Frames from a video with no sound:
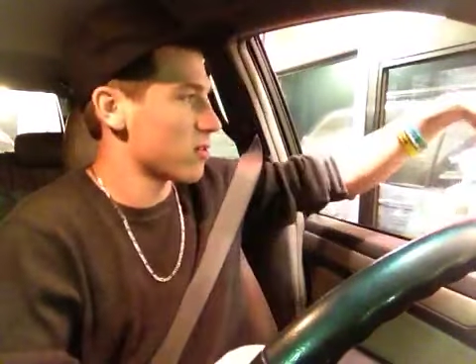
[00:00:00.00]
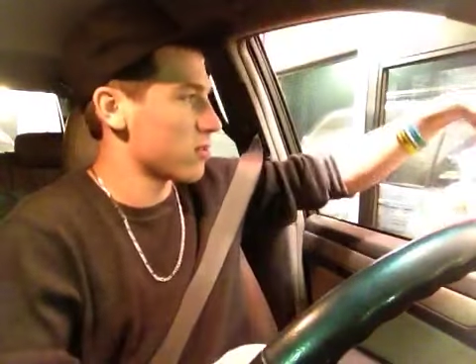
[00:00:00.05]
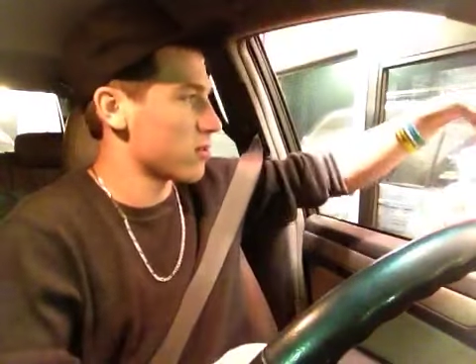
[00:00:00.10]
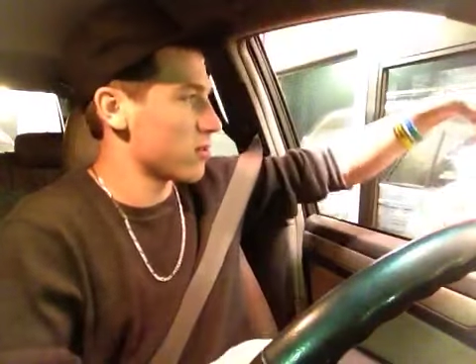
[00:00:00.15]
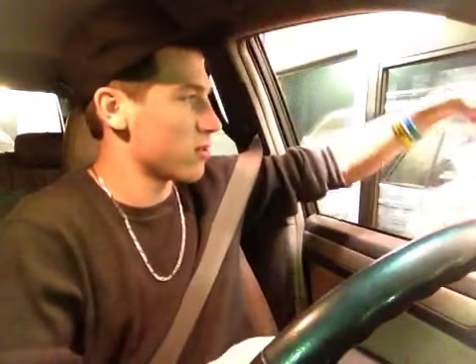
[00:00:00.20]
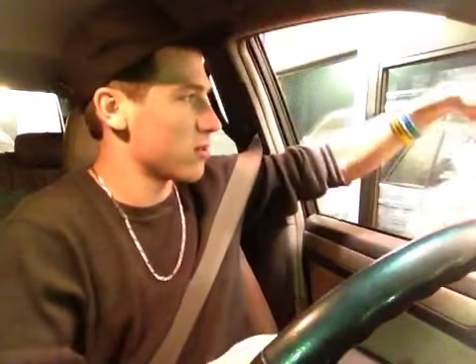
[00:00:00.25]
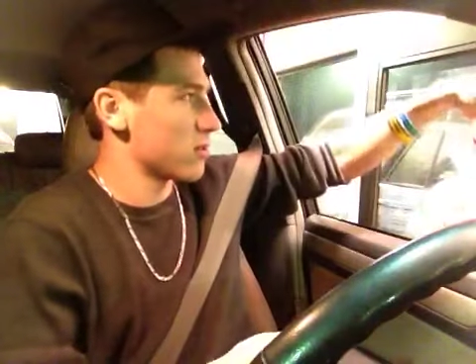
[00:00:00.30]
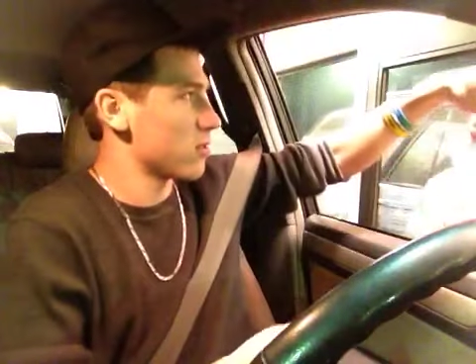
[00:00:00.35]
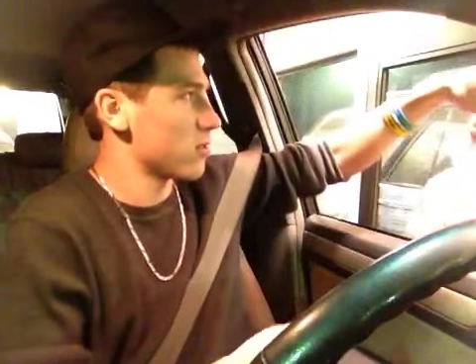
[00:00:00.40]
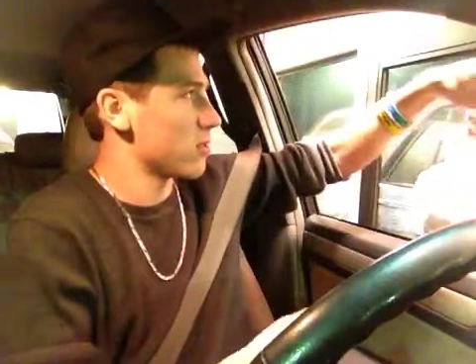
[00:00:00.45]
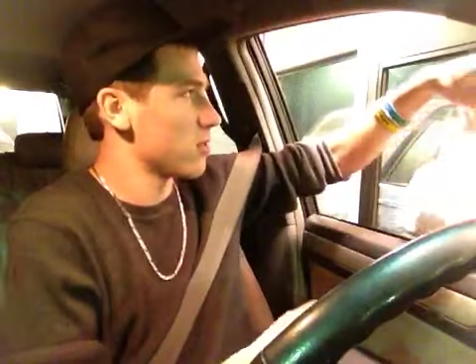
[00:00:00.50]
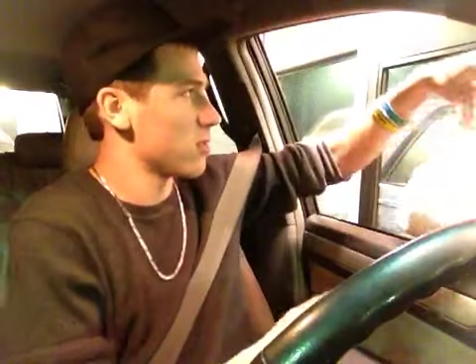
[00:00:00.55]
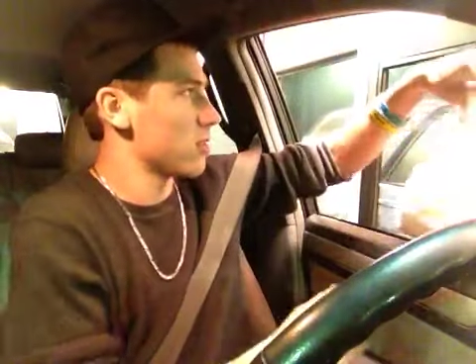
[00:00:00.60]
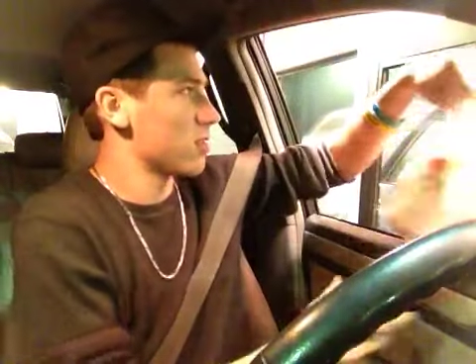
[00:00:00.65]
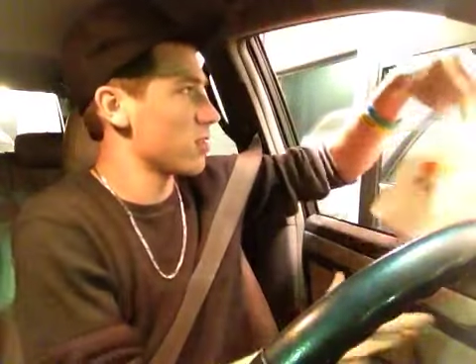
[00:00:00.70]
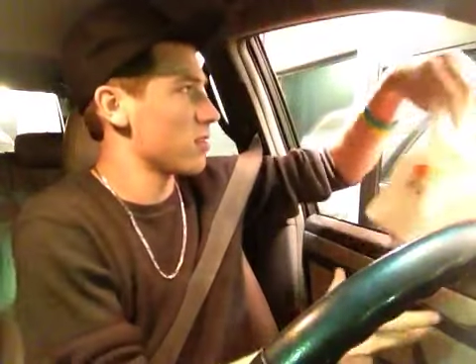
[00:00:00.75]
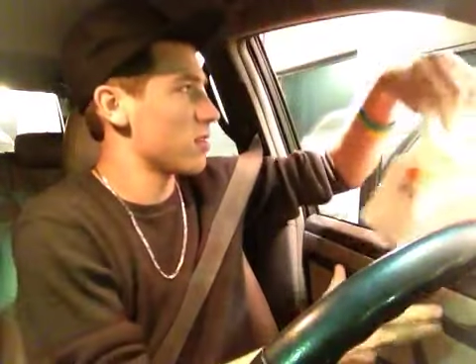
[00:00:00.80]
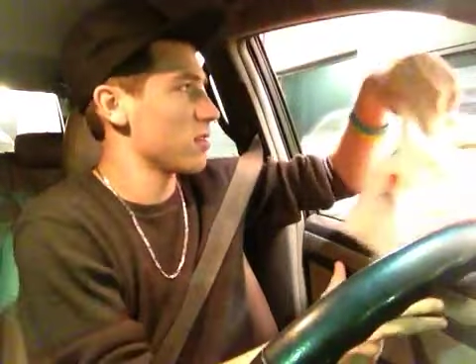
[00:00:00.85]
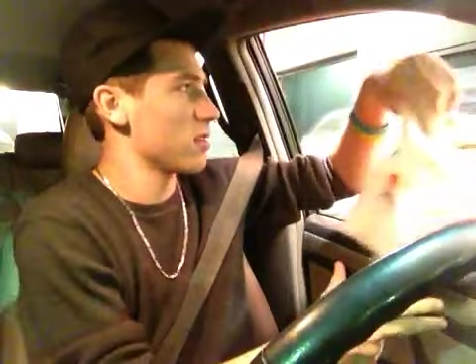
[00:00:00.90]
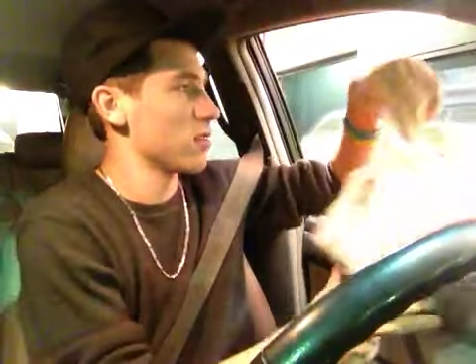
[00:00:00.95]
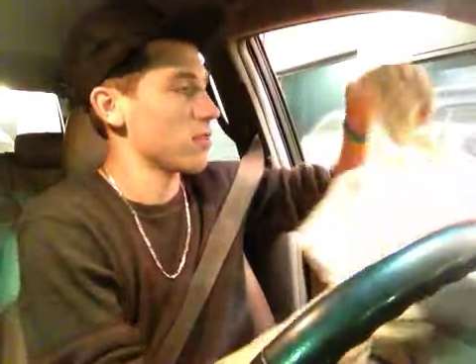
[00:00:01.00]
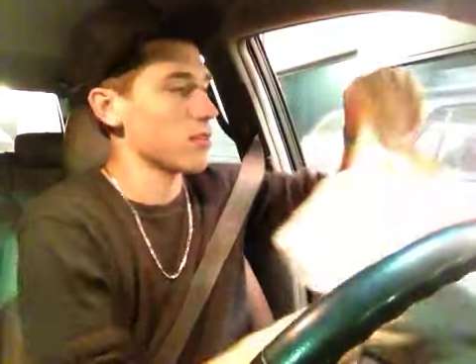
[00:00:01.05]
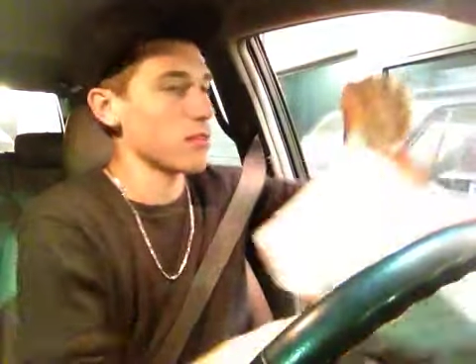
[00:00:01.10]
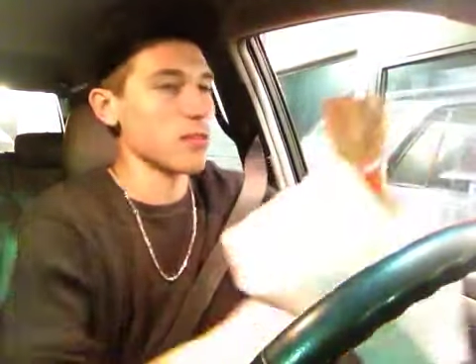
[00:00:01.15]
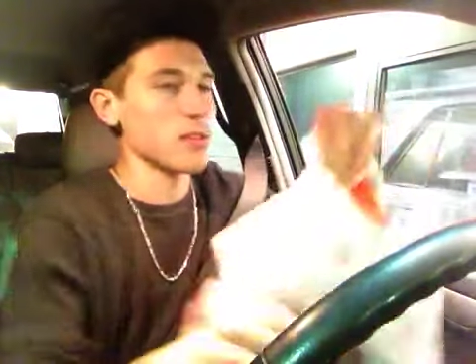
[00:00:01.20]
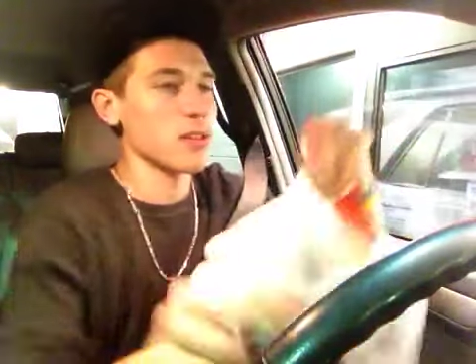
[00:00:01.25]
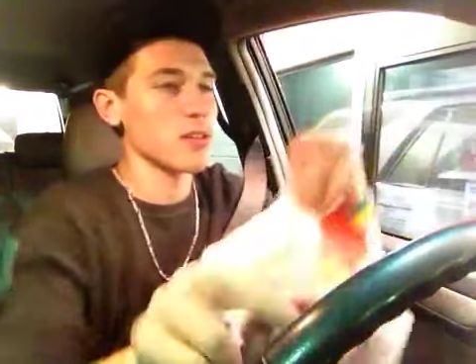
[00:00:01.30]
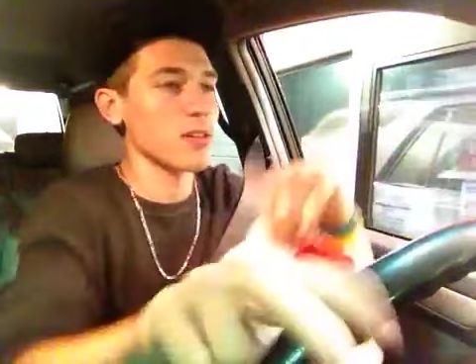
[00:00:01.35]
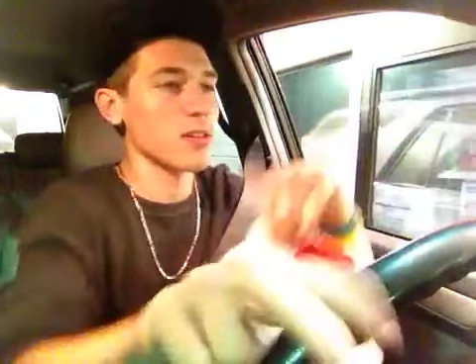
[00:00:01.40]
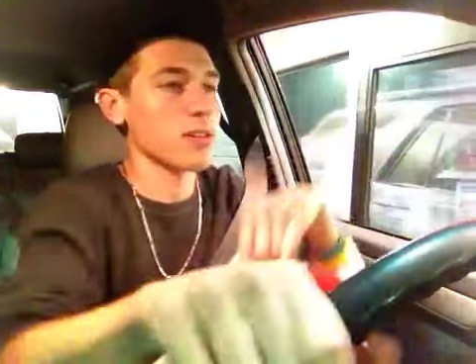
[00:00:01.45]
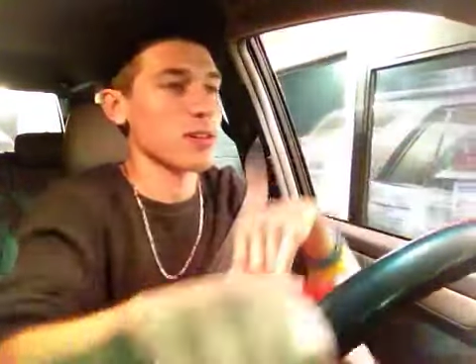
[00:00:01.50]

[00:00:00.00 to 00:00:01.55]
Thank you.